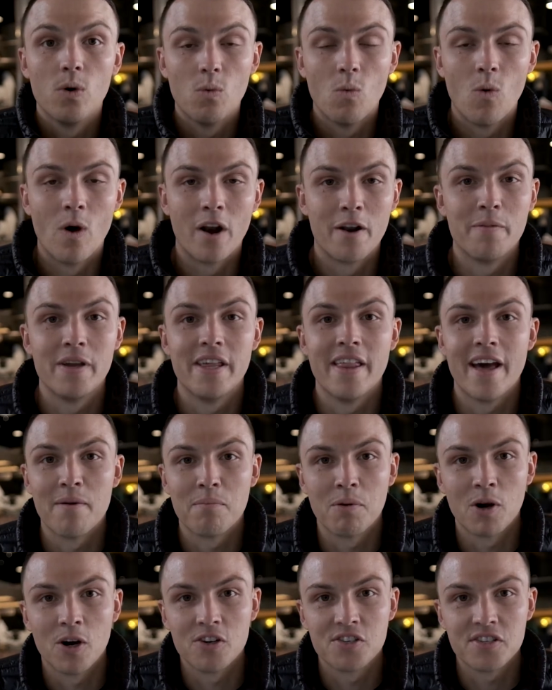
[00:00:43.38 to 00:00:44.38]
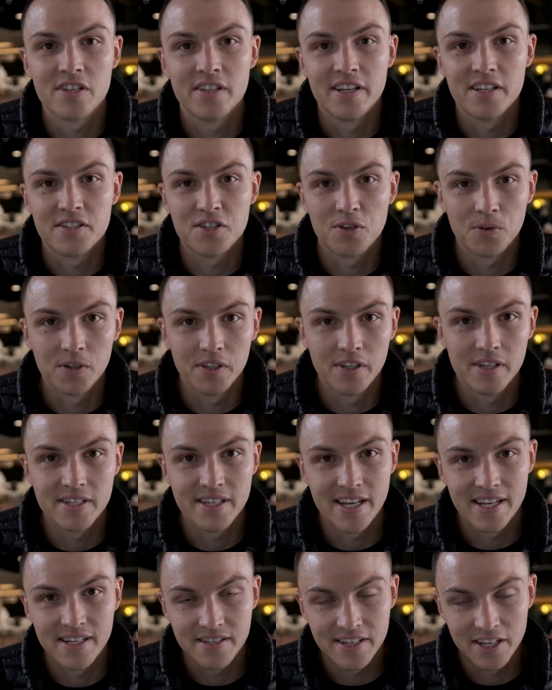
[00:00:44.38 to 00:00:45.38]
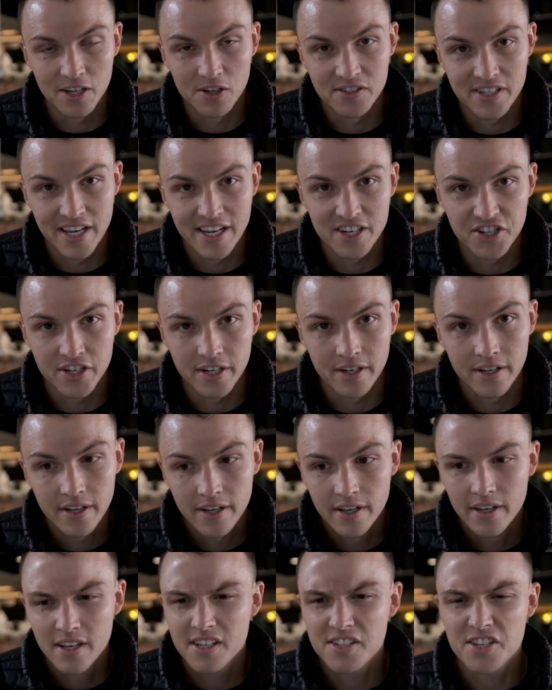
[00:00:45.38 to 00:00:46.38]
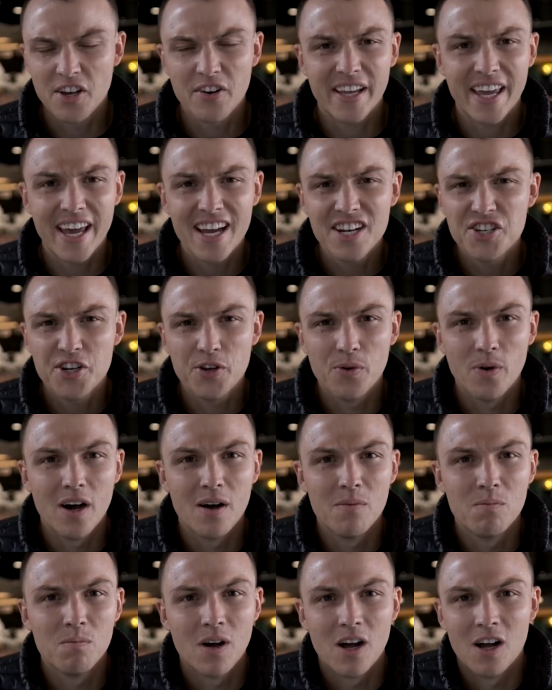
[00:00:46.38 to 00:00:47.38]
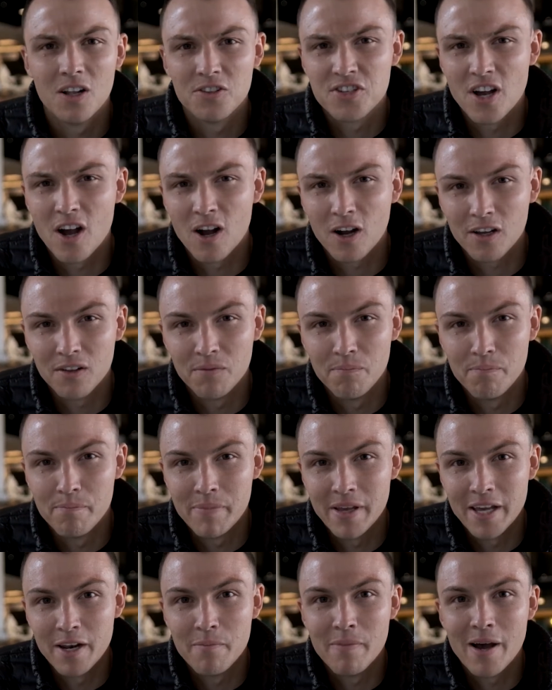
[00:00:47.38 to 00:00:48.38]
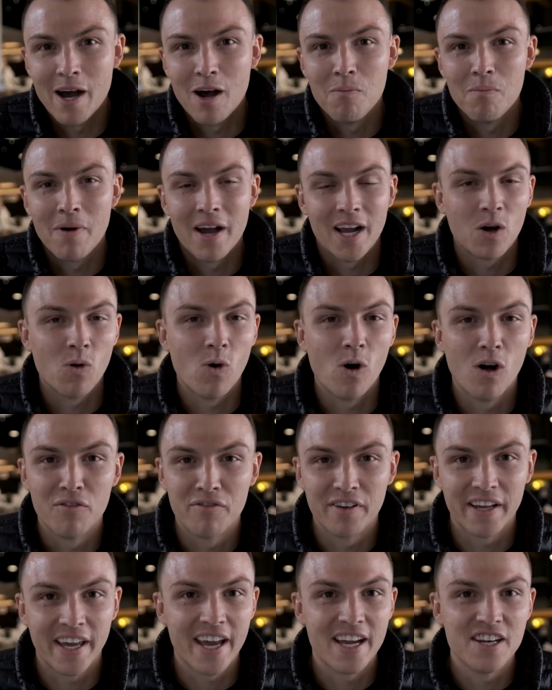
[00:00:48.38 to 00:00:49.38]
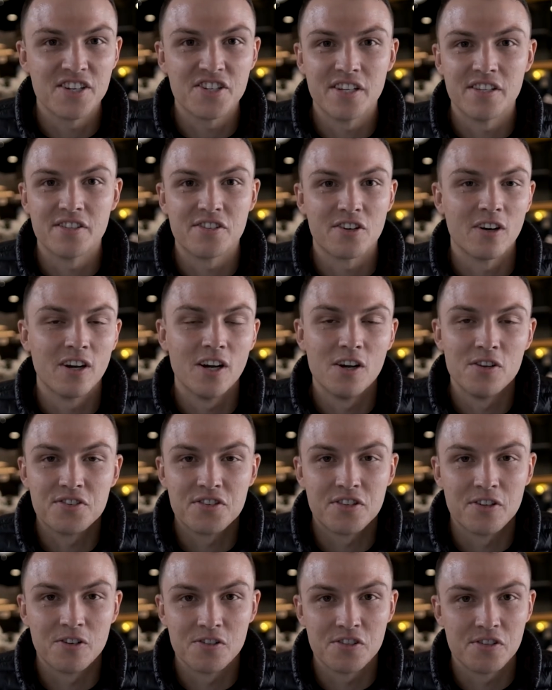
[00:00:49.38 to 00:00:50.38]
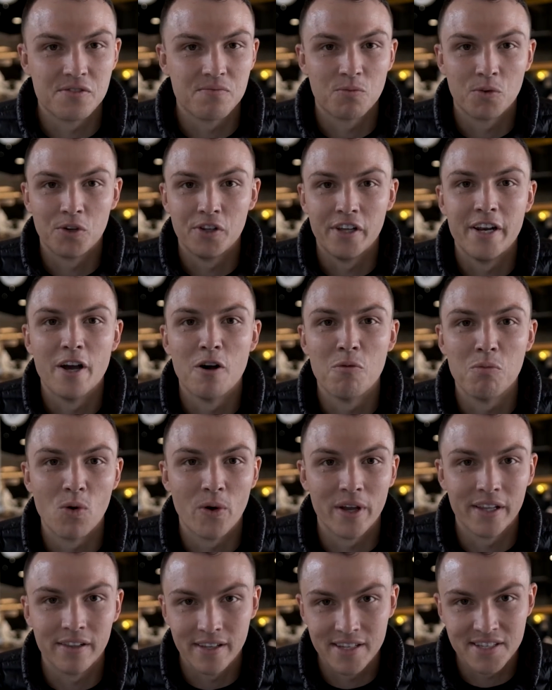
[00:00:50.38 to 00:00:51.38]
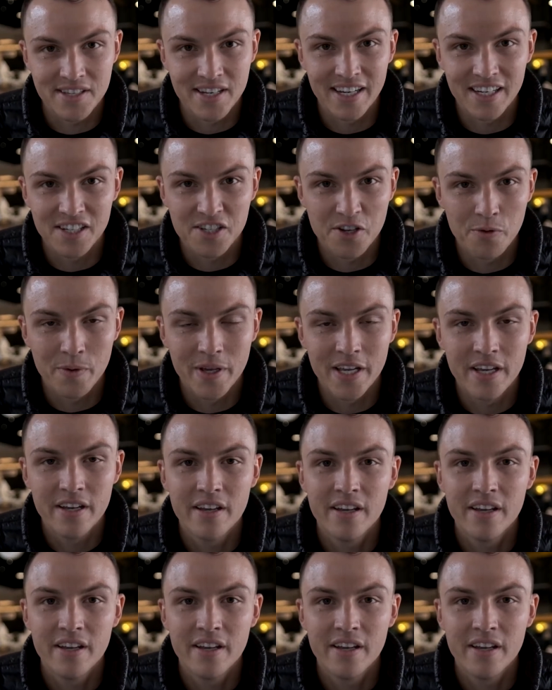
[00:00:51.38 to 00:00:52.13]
want to be that person that's a real estate sales agent. So to catch you up, I'll talk a bit about my qualifications, or else there's really no point listening to me.